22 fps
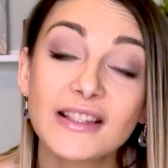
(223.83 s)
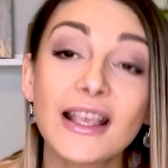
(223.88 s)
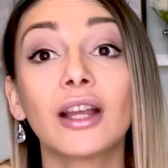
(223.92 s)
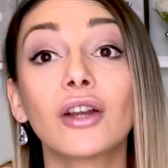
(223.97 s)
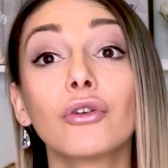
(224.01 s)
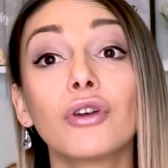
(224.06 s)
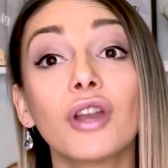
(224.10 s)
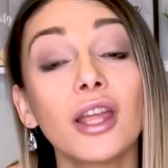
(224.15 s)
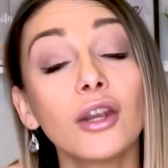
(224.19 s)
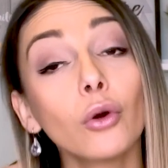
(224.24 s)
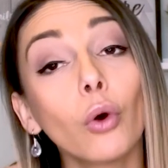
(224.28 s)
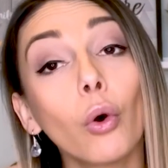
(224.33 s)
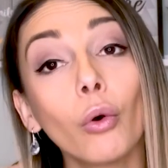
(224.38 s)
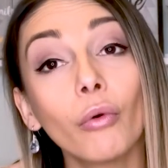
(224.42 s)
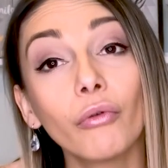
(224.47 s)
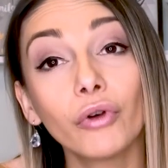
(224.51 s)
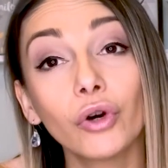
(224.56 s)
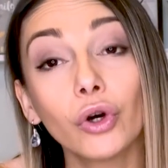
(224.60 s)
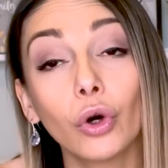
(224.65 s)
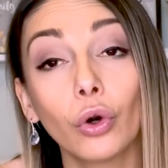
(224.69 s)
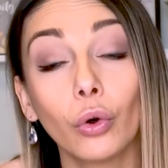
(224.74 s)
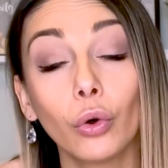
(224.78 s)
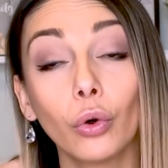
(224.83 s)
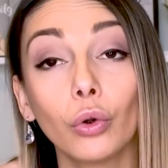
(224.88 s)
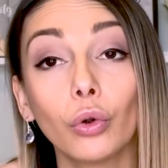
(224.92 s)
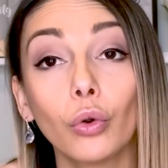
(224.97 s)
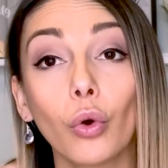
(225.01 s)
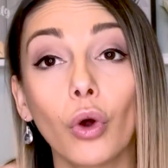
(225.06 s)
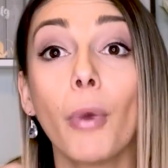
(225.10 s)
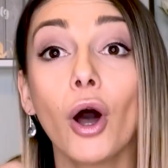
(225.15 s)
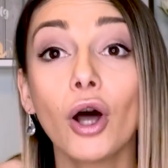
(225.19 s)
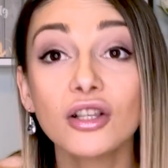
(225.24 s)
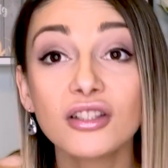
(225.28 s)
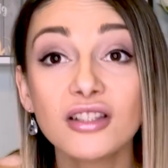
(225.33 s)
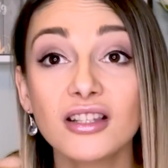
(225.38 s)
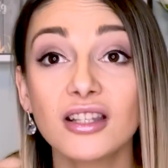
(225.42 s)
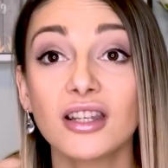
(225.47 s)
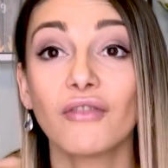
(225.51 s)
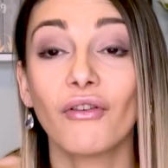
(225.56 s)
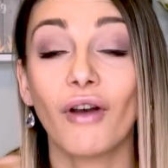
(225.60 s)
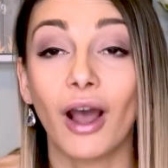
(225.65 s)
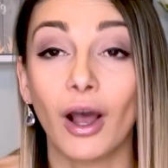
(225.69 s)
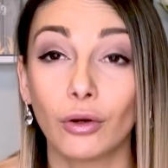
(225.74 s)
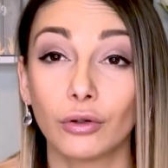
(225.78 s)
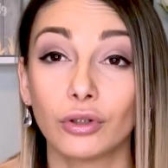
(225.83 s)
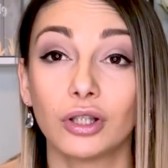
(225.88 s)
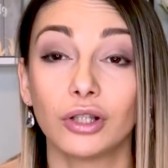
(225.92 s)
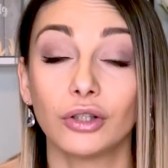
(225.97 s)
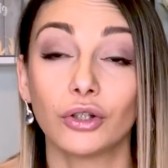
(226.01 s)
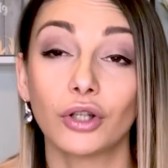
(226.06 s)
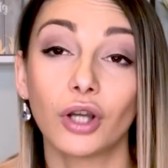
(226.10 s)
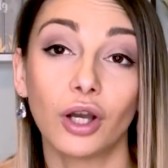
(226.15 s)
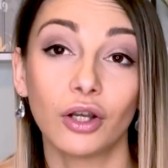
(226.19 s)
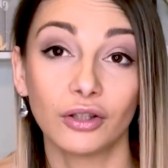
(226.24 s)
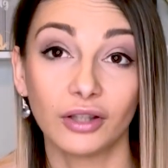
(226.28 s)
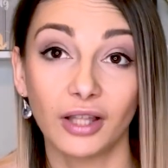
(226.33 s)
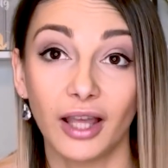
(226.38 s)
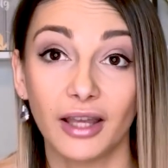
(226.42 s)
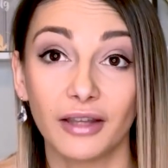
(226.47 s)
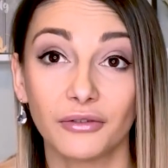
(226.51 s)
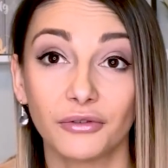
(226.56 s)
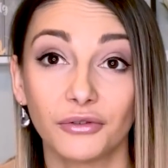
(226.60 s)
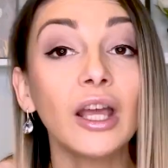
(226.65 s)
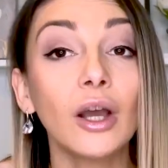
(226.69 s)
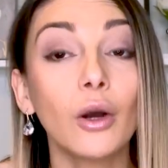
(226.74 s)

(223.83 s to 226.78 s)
and create overall positive outlook on life.